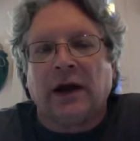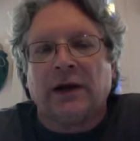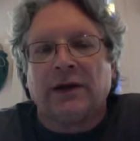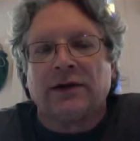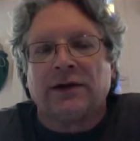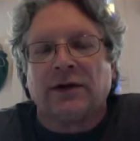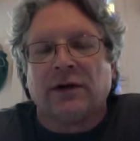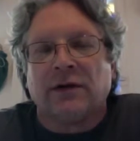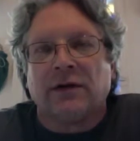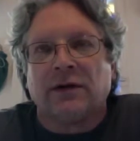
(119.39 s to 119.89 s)
a
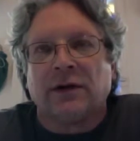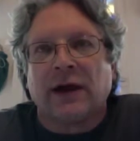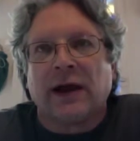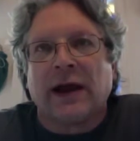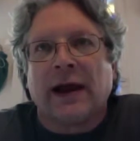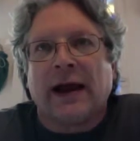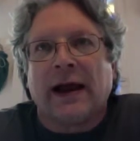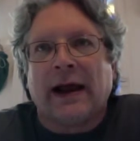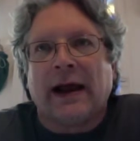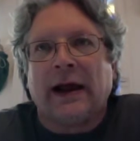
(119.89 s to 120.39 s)
certain
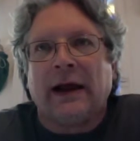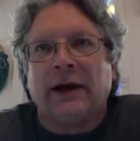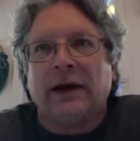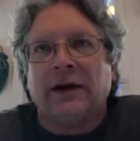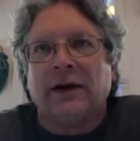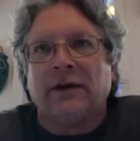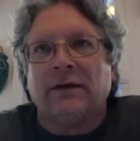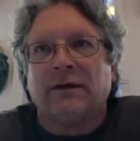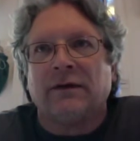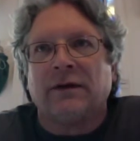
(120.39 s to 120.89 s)

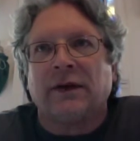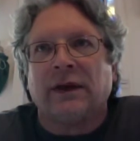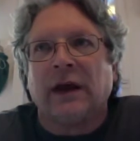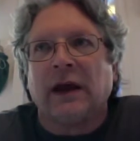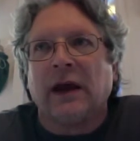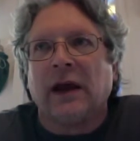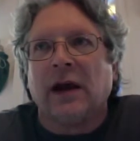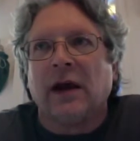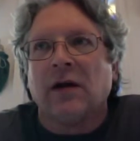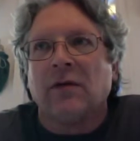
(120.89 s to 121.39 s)
kind of
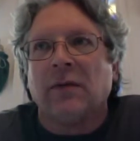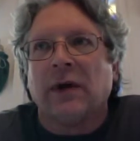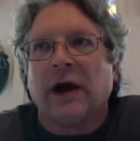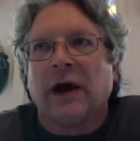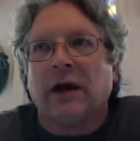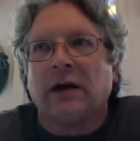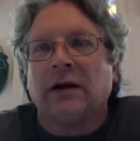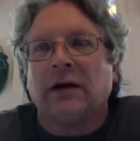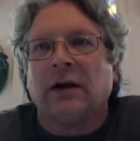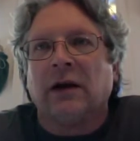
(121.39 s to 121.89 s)
thinking
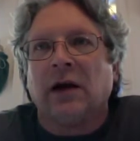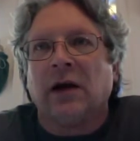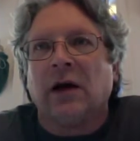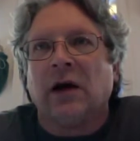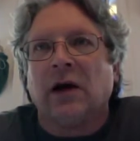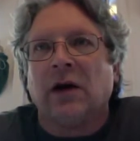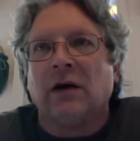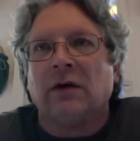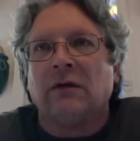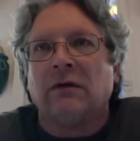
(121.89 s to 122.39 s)
about
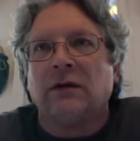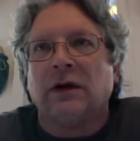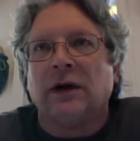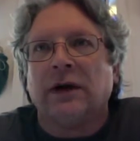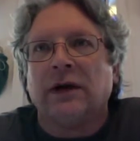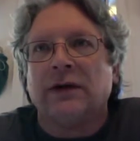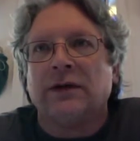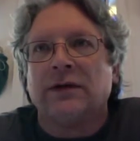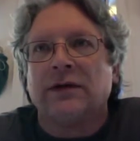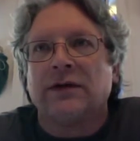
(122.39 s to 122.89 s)
love
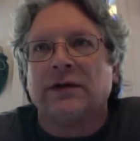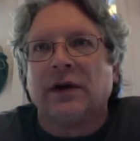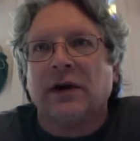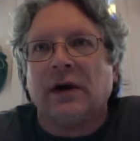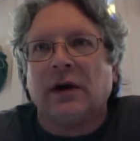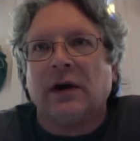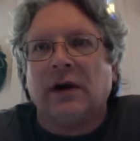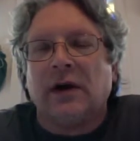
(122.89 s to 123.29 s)
as